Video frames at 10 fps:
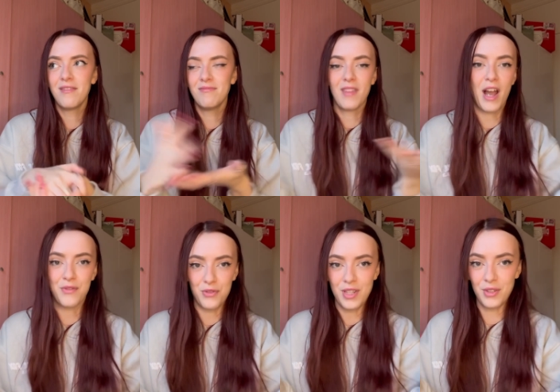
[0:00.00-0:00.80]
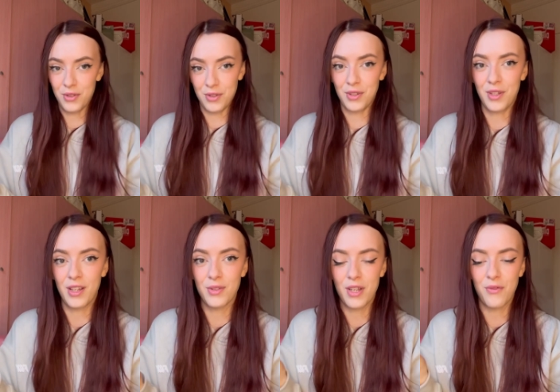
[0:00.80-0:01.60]
have the resources to do that
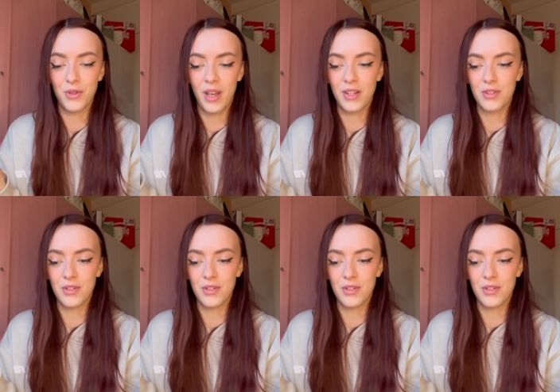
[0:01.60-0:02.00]
yourself, you can